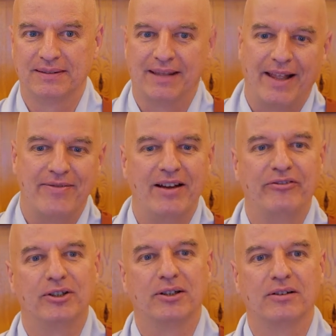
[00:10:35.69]
and
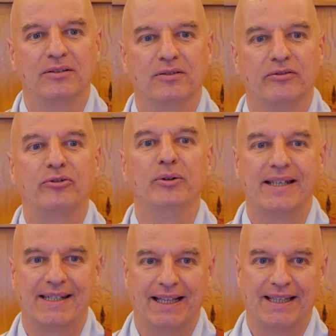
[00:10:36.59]
never fully
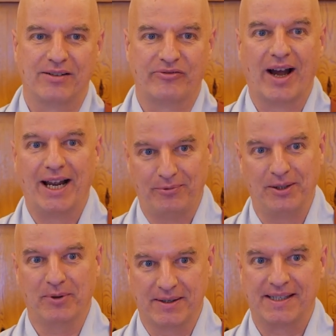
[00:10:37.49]
satisfied
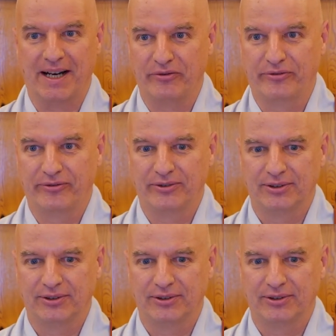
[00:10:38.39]
with oneself.